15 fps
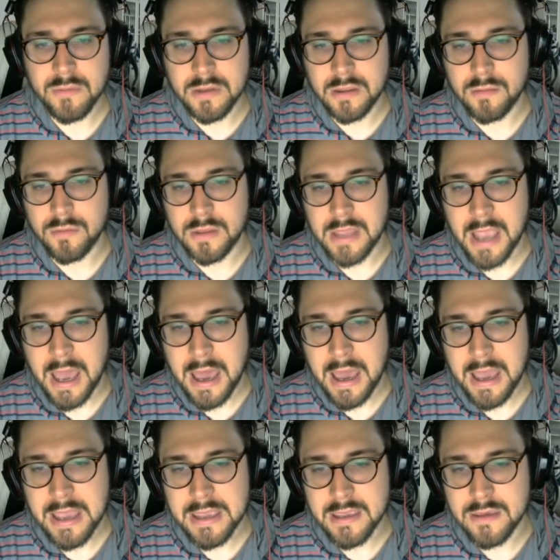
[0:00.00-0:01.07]
really, really
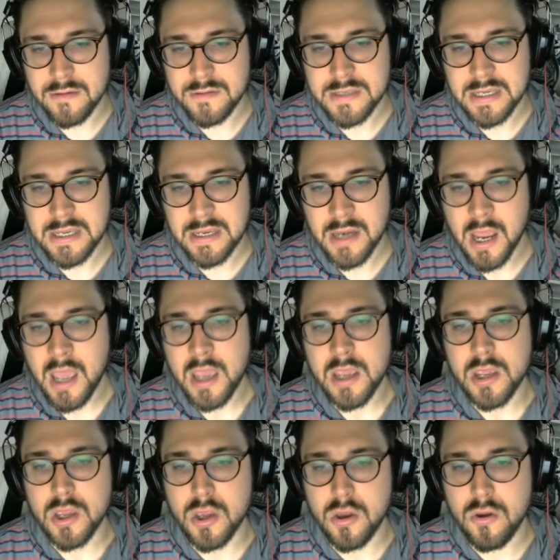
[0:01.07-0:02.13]
high using
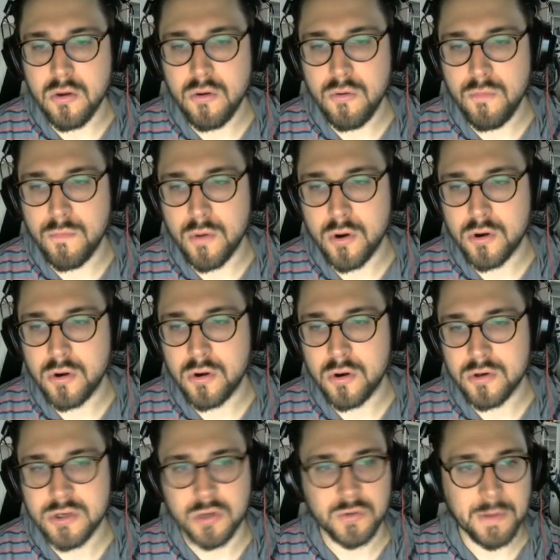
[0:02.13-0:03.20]
You Murdered
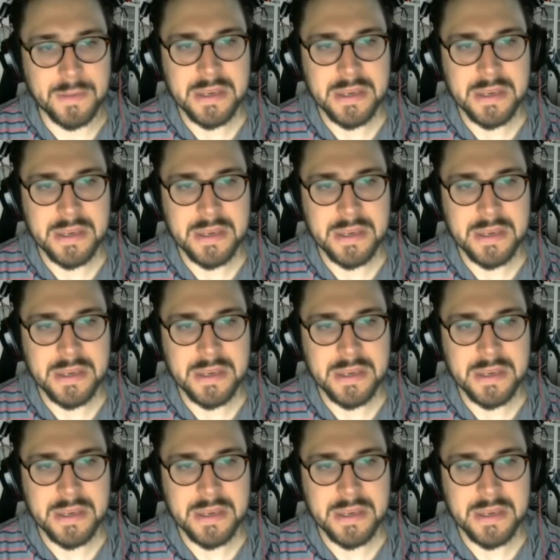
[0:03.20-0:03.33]
Her Children.